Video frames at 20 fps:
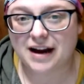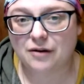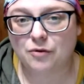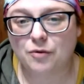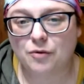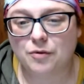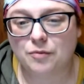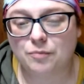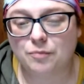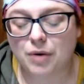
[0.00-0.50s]
I
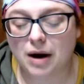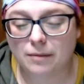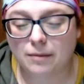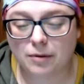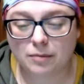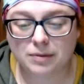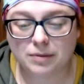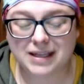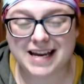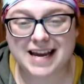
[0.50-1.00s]
will
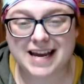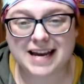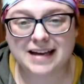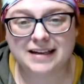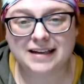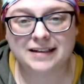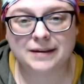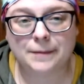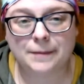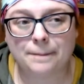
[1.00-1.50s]
probably
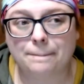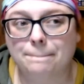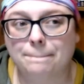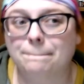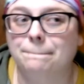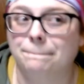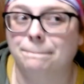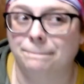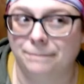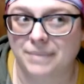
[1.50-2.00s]

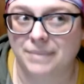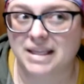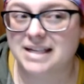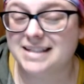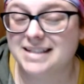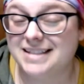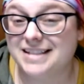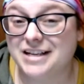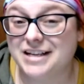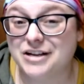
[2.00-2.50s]

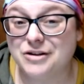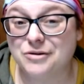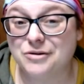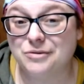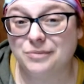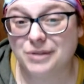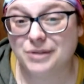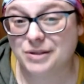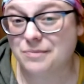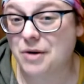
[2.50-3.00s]
see
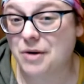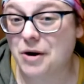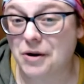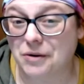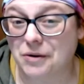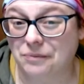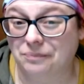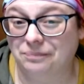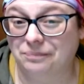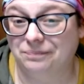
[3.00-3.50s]
you
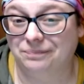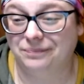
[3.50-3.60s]
tomorrow.